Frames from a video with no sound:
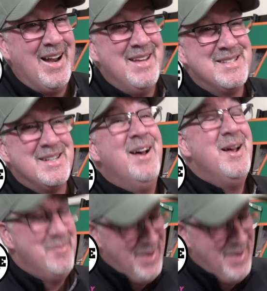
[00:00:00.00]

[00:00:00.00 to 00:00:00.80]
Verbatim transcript: Beat you on the